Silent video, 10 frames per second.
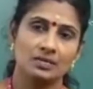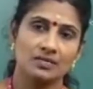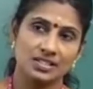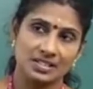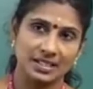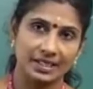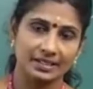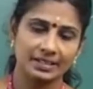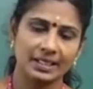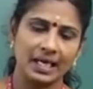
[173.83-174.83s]
which is
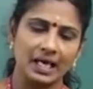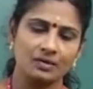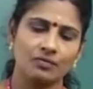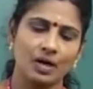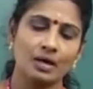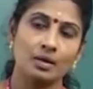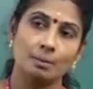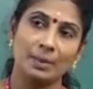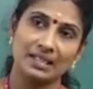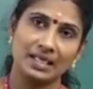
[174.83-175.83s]
greater than alpha
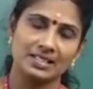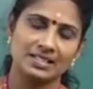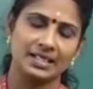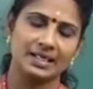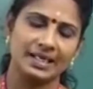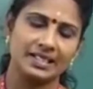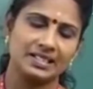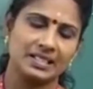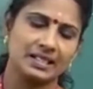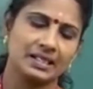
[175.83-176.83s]
but less than
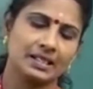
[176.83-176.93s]
90.